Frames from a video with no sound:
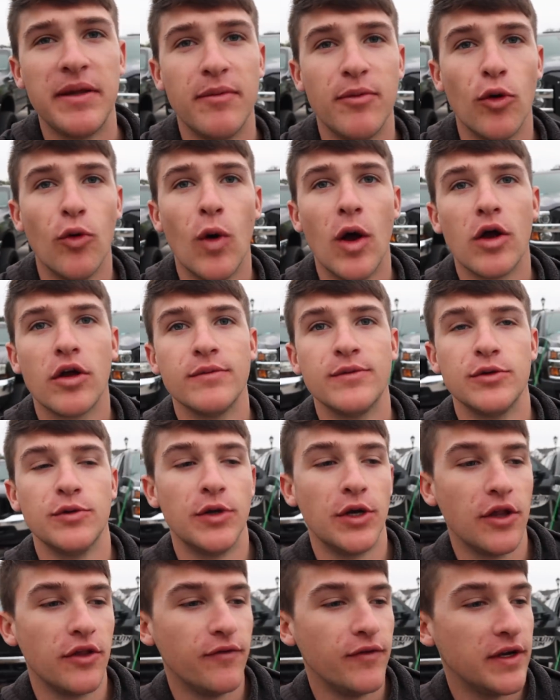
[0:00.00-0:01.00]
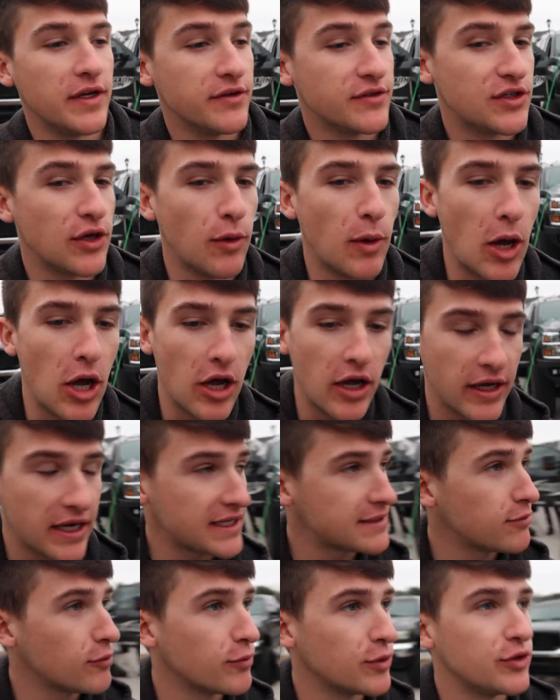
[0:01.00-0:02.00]
people welcome to another video so uh
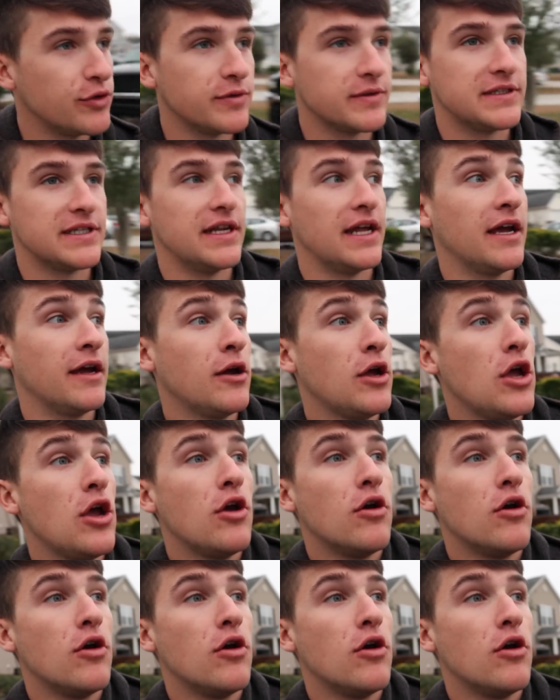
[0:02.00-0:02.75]
guess what we're doing today